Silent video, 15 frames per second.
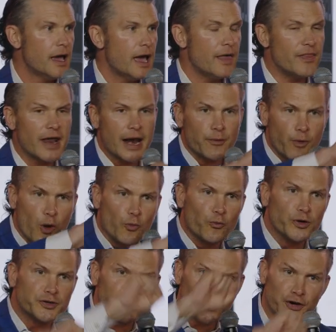And then I wrote
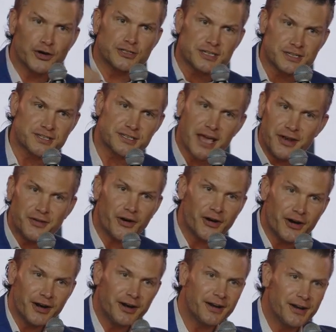Return to
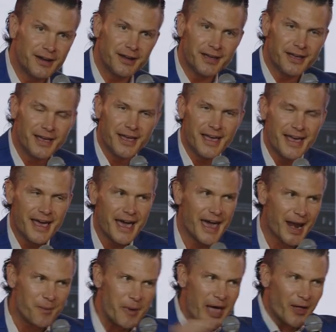Sender
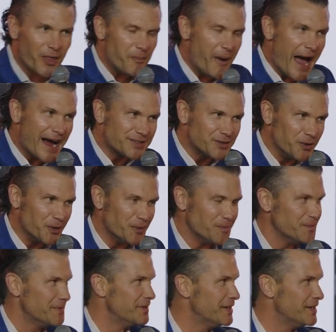and I mailed it back to him.